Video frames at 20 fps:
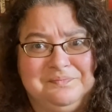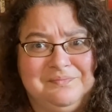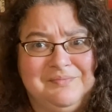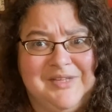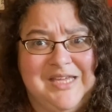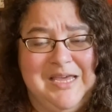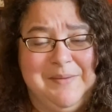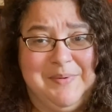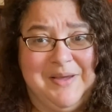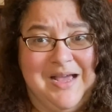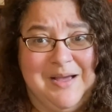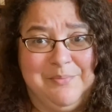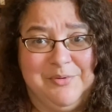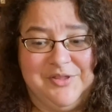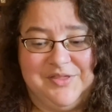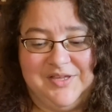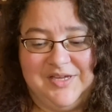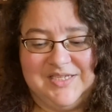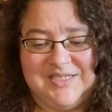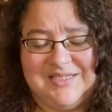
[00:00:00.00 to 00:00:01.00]
keeping up with
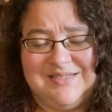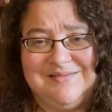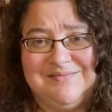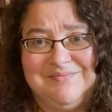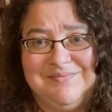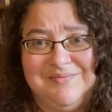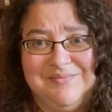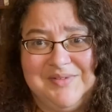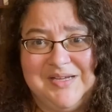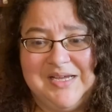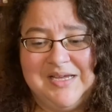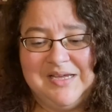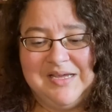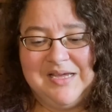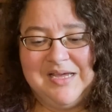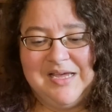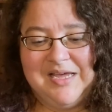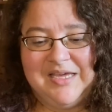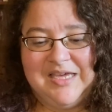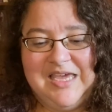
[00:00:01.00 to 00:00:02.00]
this.
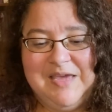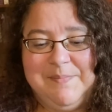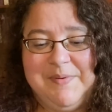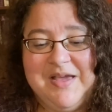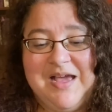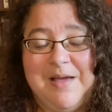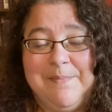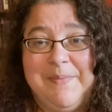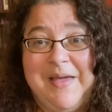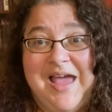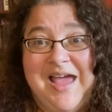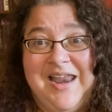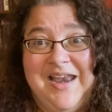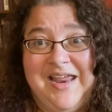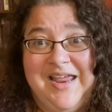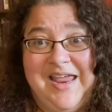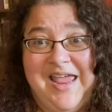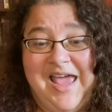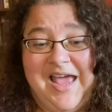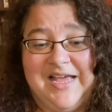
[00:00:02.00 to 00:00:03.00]
Keeping up at
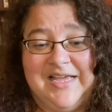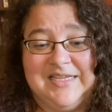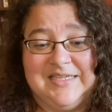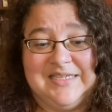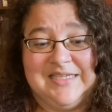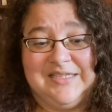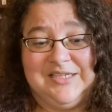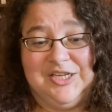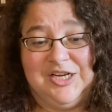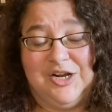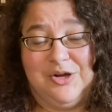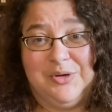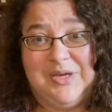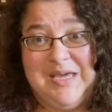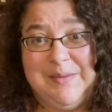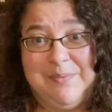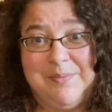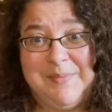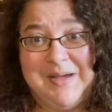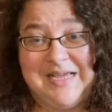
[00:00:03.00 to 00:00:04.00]
it, as you know,
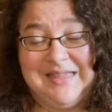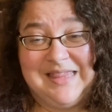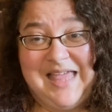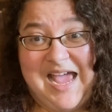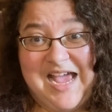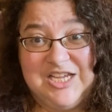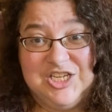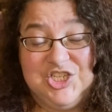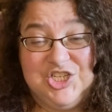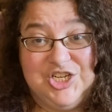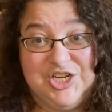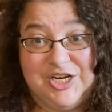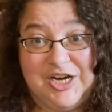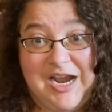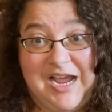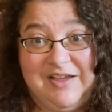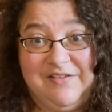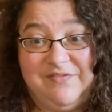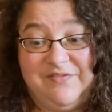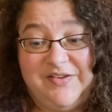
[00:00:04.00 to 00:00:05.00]
keep in mind last year
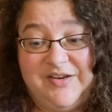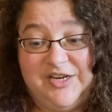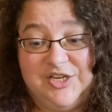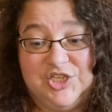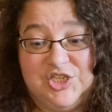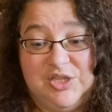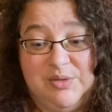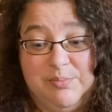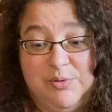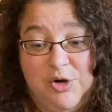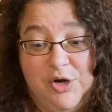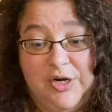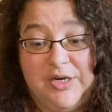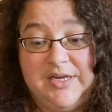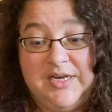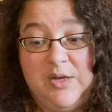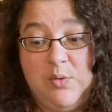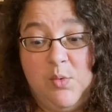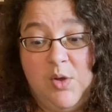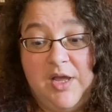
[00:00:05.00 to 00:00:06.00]
I finished the
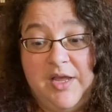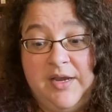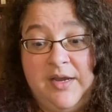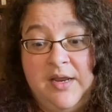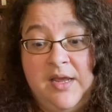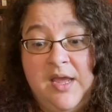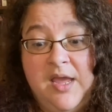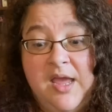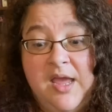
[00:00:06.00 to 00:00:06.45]
burgundy one